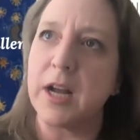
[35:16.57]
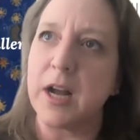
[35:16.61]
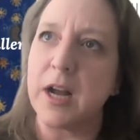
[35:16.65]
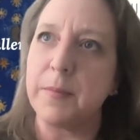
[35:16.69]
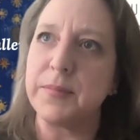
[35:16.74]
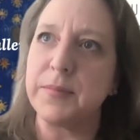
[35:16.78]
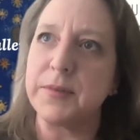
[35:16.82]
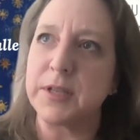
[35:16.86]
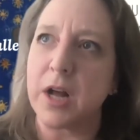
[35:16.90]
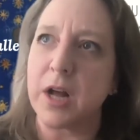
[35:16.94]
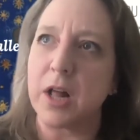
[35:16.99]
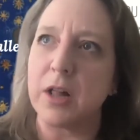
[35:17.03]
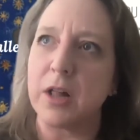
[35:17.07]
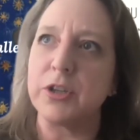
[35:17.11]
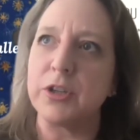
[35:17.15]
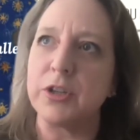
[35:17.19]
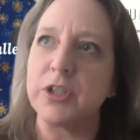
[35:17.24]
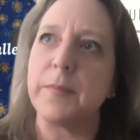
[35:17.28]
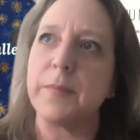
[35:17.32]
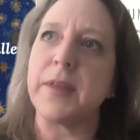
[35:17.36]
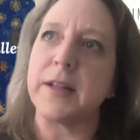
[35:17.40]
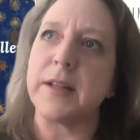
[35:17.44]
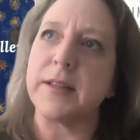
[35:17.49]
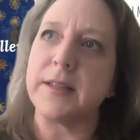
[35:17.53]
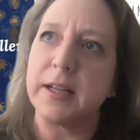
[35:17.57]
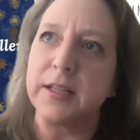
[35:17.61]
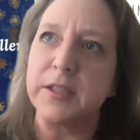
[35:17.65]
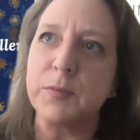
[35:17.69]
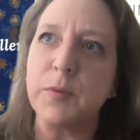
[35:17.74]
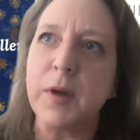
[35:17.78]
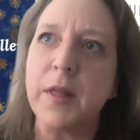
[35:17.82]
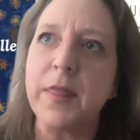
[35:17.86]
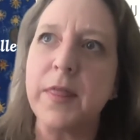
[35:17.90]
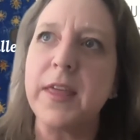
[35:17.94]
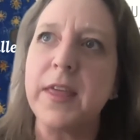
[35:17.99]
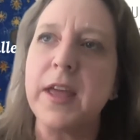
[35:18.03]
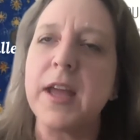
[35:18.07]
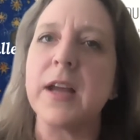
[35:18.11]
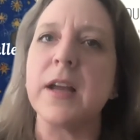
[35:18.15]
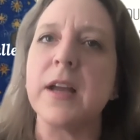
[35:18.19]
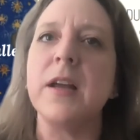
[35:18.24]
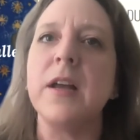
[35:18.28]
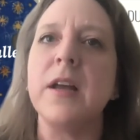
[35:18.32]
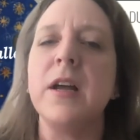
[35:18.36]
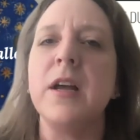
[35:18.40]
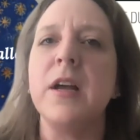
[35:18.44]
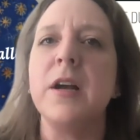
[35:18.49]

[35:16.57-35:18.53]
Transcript: up scholarship, that's one thing,